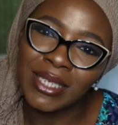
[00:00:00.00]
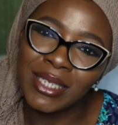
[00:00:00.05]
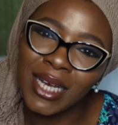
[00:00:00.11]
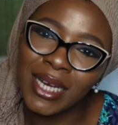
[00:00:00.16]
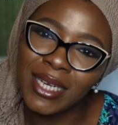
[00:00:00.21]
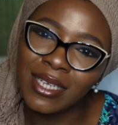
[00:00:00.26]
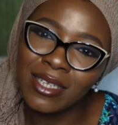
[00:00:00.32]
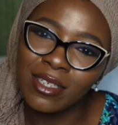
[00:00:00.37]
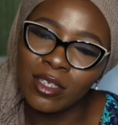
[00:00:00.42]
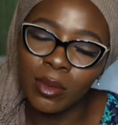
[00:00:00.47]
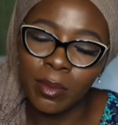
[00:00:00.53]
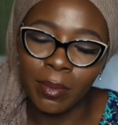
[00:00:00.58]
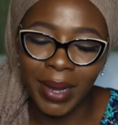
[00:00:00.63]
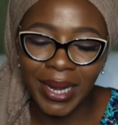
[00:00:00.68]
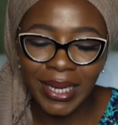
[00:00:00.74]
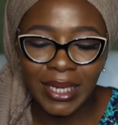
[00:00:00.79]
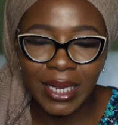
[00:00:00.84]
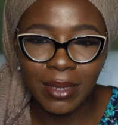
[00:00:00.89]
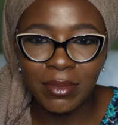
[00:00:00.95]
channel.
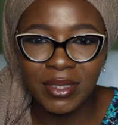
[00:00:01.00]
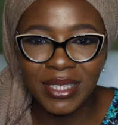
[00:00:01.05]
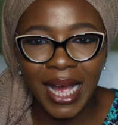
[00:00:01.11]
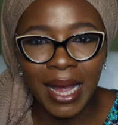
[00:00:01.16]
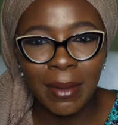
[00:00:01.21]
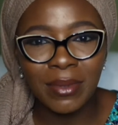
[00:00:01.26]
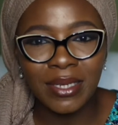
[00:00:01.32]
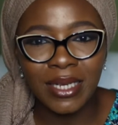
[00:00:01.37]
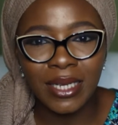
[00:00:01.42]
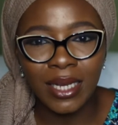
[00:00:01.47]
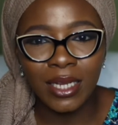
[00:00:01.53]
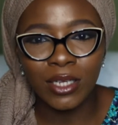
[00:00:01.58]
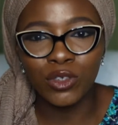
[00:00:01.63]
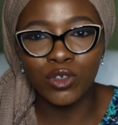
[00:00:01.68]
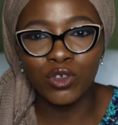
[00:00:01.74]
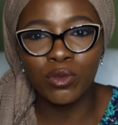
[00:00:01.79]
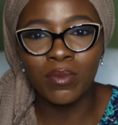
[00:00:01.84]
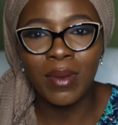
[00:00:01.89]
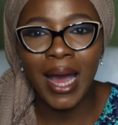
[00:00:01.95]
My name is Amina
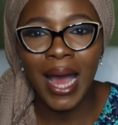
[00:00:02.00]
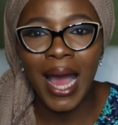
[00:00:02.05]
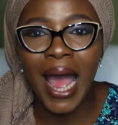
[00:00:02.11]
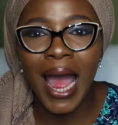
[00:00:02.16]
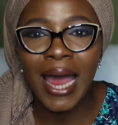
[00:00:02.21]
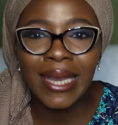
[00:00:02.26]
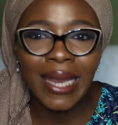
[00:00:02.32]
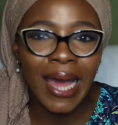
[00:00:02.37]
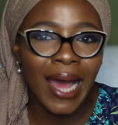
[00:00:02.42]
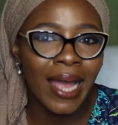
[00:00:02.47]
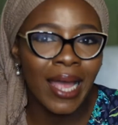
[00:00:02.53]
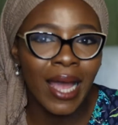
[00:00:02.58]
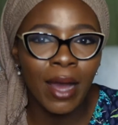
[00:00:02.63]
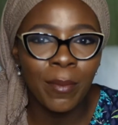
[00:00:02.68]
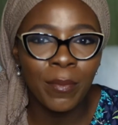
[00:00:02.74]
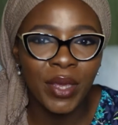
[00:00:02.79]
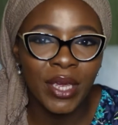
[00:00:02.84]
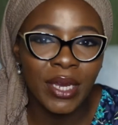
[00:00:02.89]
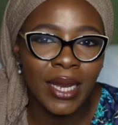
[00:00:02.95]
Danjuma and I
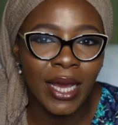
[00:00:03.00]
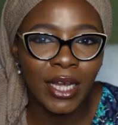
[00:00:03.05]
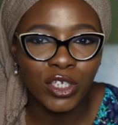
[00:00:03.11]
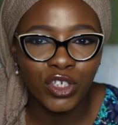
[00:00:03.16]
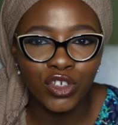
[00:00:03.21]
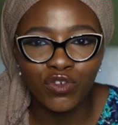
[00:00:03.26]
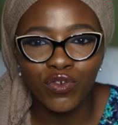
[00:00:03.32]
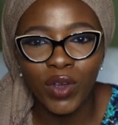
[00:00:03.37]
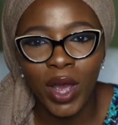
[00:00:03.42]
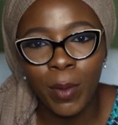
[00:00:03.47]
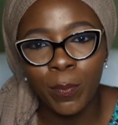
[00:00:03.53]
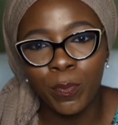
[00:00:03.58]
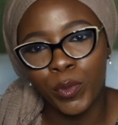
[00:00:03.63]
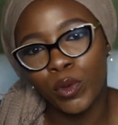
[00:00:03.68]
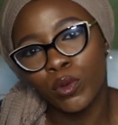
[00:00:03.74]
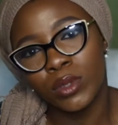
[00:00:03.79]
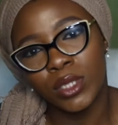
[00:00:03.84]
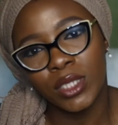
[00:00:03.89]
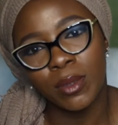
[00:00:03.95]
am a Nigerian
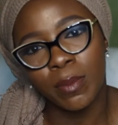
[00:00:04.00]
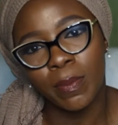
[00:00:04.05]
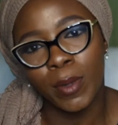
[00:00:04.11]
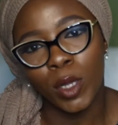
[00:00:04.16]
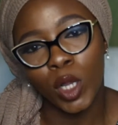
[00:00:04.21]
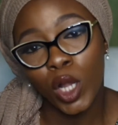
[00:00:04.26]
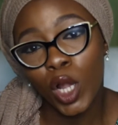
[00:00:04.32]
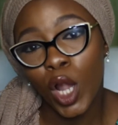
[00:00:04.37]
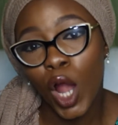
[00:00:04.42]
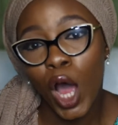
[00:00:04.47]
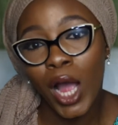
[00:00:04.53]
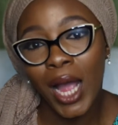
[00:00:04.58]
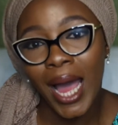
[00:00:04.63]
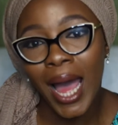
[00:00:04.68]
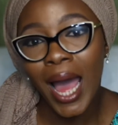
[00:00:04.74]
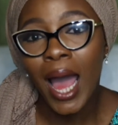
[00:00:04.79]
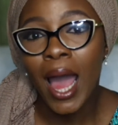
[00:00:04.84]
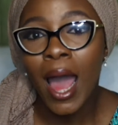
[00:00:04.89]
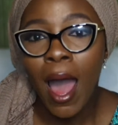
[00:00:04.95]
beauty
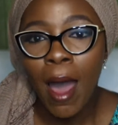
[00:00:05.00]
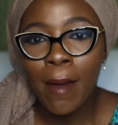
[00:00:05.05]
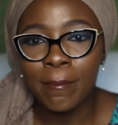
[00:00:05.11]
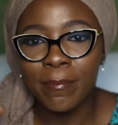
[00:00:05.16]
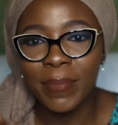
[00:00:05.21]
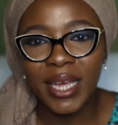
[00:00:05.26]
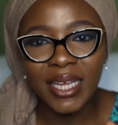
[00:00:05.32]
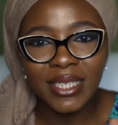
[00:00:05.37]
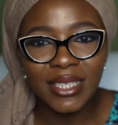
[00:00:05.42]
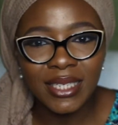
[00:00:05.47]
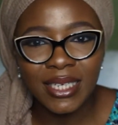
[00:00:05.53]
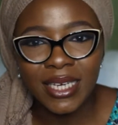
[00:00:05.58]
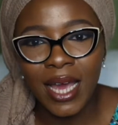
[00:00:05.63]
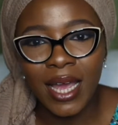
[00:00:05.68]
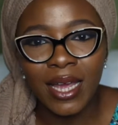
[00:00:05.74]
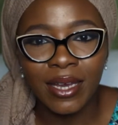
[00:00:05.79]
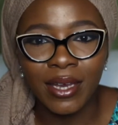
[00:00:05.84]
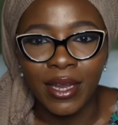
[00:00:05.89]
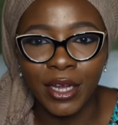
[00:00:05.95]
blogger based
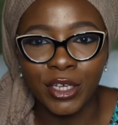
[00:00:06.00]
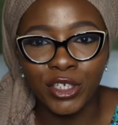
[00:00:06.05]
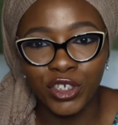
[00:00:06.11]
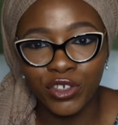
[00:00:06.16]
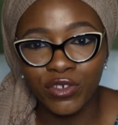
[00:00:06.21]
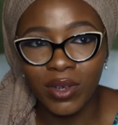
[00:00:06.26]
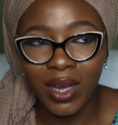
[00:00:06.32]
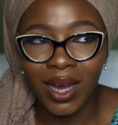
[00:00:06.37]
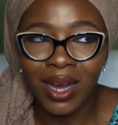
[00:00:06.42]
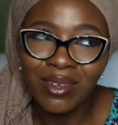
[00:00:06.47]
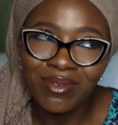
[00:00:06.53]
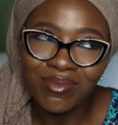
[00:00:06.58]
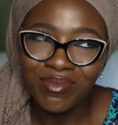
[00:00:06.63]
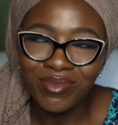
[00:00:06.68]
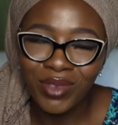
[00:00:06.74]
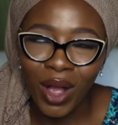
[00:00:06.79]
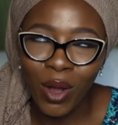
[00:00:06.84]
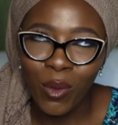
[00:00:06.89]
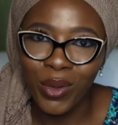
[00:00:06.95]
here in Nigeria.
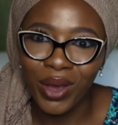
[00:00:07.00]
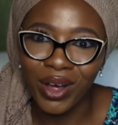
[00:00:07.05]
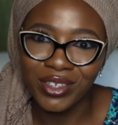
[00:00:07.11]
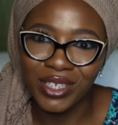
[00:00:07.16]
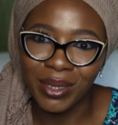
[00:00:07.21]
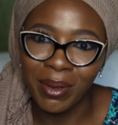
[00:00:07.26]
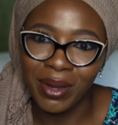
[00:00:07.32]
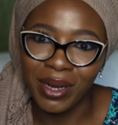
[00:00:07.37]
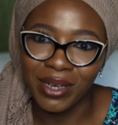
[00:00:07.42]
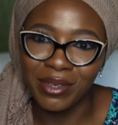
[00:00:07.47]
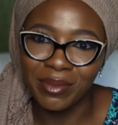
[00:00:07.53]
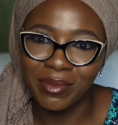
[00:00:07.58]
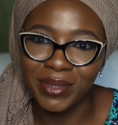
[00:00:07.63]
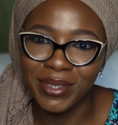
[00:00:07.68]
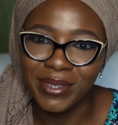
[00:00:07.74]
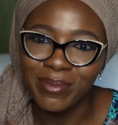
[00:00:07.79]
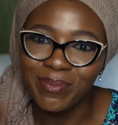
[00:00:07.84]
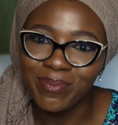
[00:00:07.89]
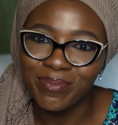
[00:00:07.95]
Where else am I going to
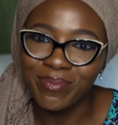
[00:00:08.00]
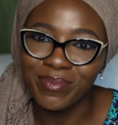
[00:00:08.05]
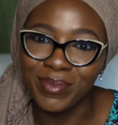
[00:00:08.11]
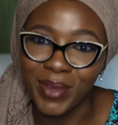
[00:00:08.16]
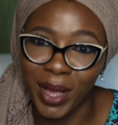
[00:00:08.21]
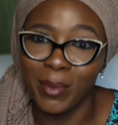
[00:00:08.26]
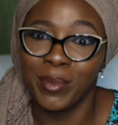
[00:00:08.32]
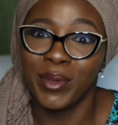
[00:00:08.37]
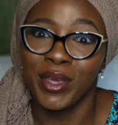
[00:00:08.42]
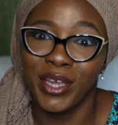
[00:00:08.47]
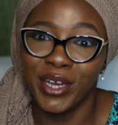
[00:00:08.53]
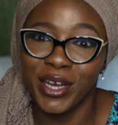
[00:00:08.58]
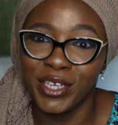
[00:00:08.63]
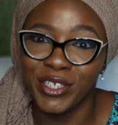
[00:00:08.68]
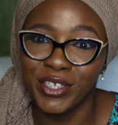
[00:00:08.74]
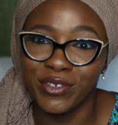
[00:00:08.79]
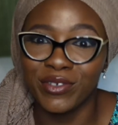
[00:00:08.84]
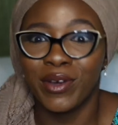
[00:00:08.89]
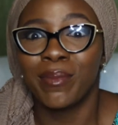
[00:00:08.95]
be? I'm here in
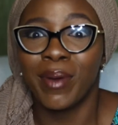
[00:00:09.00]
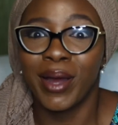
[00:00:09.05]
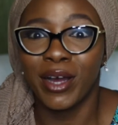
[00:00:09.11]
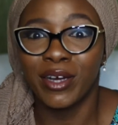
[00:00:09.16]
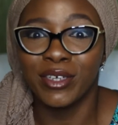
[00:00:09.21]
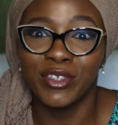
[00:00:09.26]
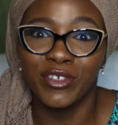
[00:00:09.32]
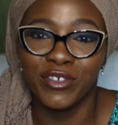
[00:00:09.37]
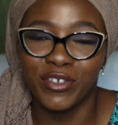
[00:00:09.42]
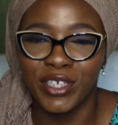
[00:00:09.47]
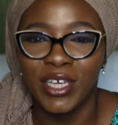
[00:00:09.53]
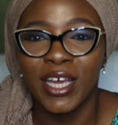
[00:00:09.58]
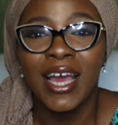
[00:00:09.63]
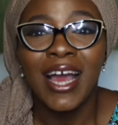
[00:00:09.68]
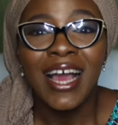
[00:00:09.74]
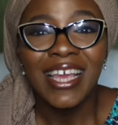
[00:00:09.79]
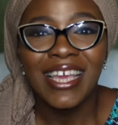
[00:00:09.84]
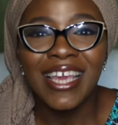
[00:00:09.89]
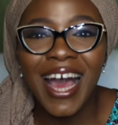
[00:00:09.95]
Nigeria, my country.
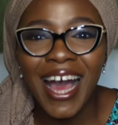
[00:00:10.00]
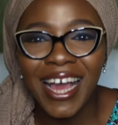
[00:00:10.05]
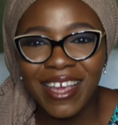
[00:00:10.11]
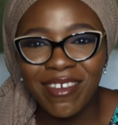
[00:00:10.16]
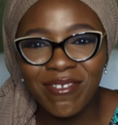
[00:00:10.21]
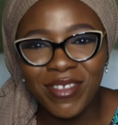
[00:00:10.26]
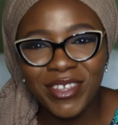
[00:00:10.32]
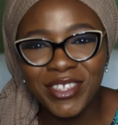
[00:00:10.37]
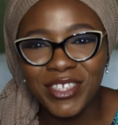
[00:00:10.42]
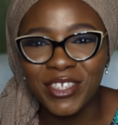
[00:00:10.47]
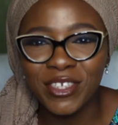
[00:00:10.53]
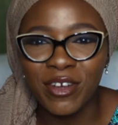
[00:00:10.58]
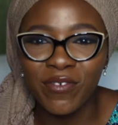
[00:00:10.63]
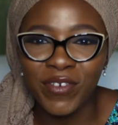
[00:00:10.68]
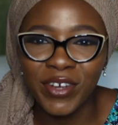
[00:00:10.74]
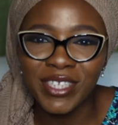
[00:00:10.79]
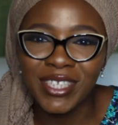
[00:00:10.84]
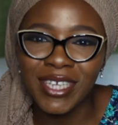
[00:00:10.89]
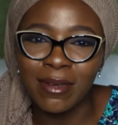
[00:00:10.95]
Yeah, if this is your
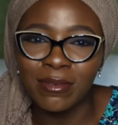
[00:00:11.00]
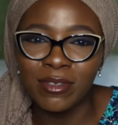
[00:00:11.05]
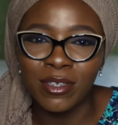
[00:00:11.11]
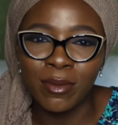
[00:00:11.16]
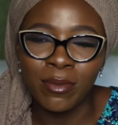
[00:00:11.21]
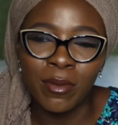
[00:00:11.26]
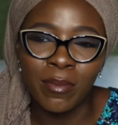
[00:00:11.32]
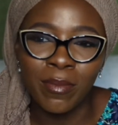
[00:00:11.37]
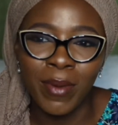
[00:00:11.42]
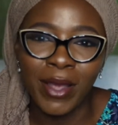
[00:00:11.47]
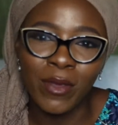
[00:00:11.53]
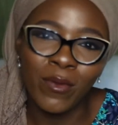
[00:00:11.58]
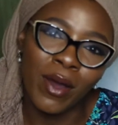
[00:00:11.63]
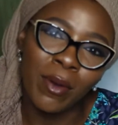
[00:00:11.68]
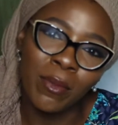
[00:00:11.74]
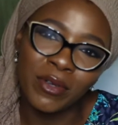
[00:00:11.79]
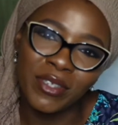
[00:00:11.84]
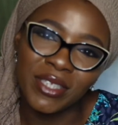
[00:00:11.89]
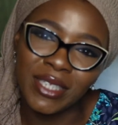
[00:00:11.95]
first time stopping by, you
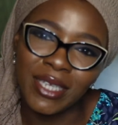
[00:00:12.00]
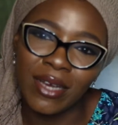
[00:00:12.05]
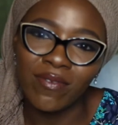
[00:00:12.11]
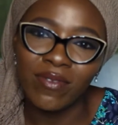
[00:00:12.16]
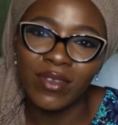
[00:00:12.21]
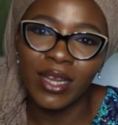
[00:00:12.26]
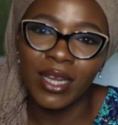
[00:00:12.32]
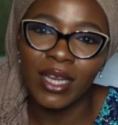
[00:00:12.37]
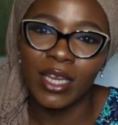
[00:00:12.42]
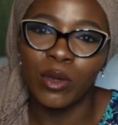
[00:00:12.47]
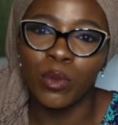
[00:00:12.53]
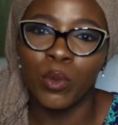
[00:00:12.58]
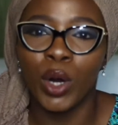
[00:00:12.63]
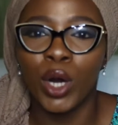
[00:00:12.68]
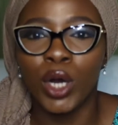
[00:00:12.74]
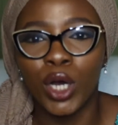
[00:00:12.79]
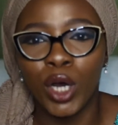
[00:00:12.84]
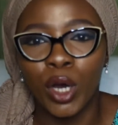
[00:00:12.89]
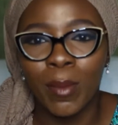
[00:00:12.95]
are most definitely
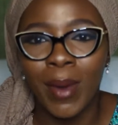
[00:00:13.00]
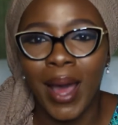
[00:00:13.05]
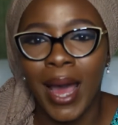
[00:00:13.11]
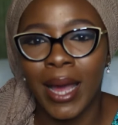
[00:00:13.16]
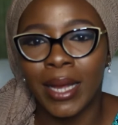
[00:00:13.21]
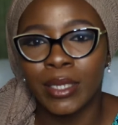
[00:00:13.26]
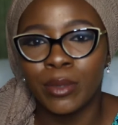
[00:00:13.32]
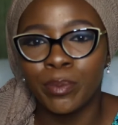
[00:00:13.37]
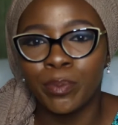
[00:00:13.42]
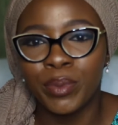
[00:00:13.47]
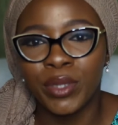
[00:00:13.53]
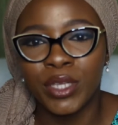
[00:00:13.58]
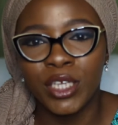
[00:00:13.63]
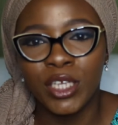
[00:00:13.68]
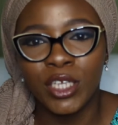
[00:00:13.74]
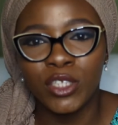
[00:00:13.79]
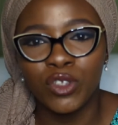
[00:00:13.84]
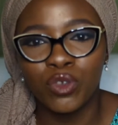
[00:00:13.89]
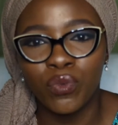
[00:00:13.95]
welcome, and
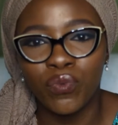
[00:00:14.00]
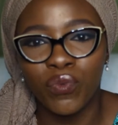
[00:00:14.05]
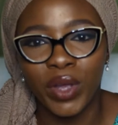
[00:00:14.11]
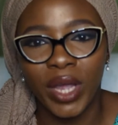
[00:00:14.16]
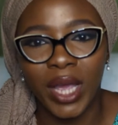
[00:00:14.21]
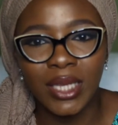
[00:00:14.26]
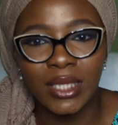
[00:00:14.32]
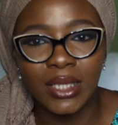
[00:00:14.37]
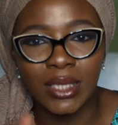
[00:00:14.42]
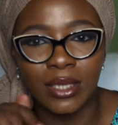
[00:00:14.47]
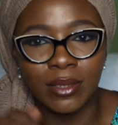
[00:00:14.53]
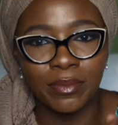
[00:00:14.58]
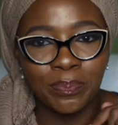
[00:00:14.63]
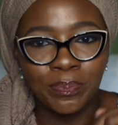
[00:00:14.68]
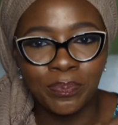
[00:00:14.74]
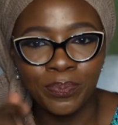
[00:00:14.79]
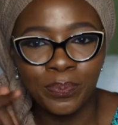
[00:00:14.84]
please don't forget to,